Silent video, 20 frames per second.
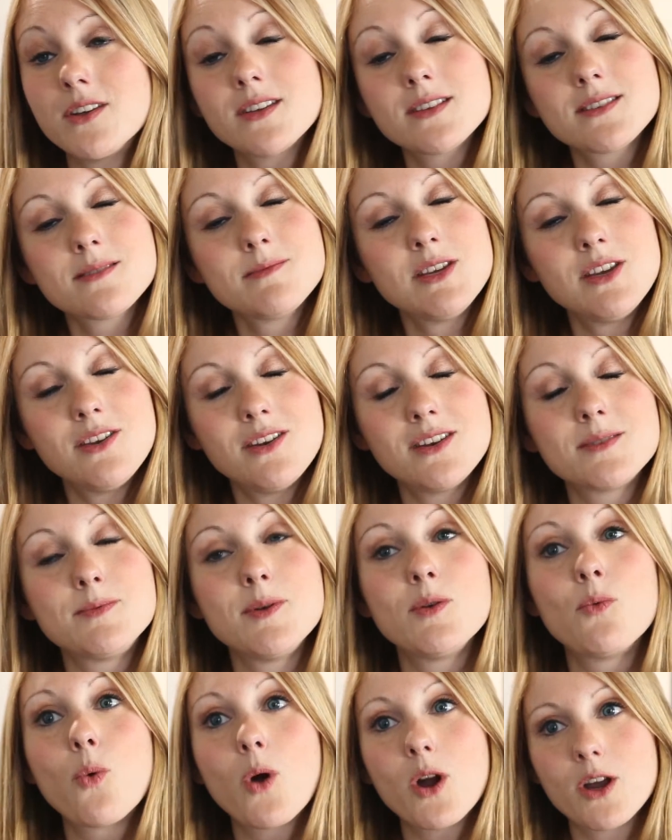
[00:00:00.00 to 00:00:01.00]
Doesn't mean you need to
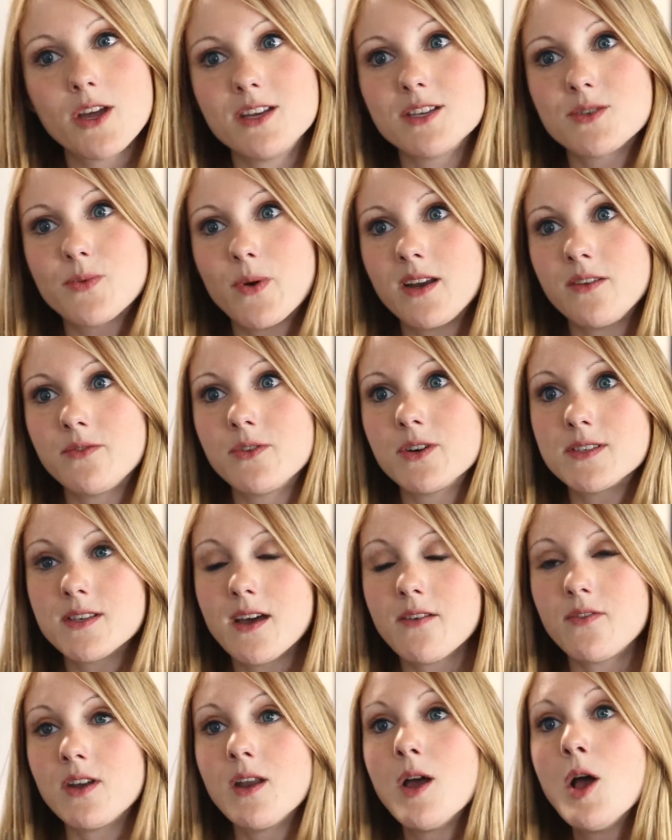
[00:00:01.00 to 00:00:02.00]
be working
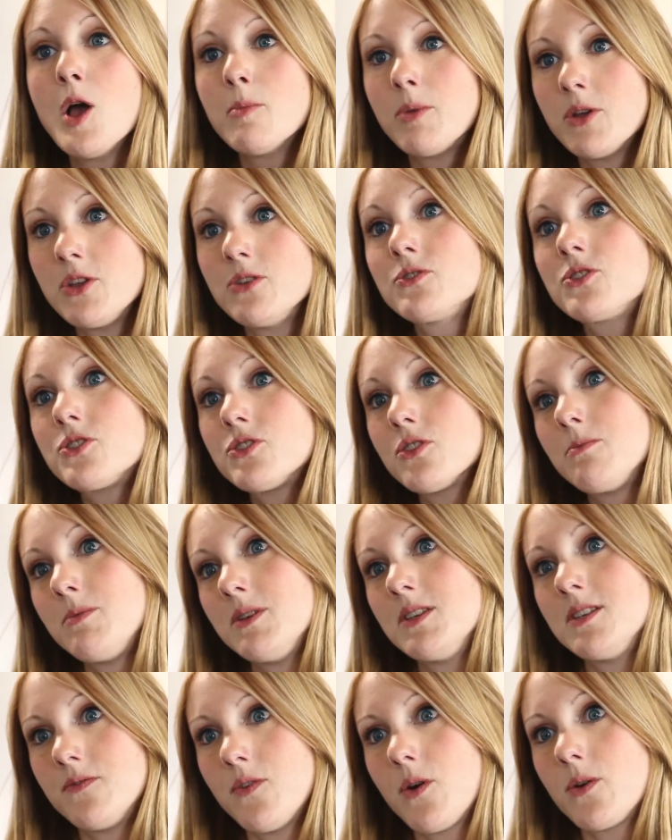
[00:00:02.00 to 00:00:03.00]
24/7, but you should
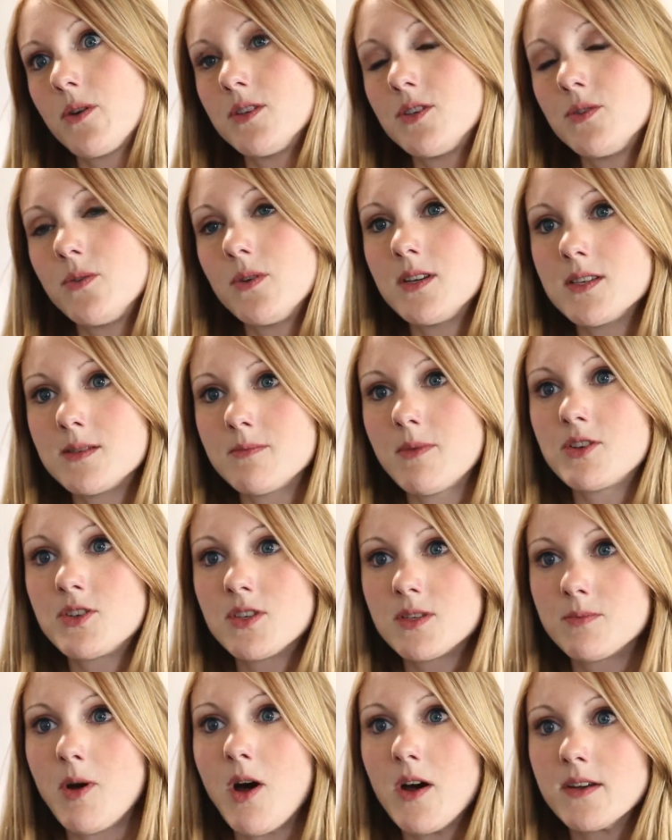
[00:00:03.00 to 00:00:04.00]
be devoted to it as much
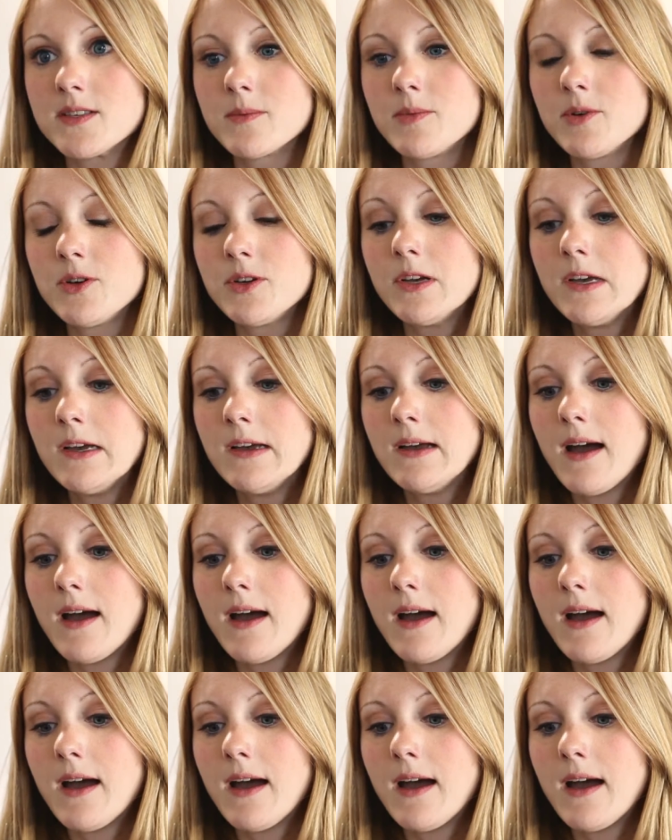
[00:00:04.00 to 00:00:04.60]
as possible.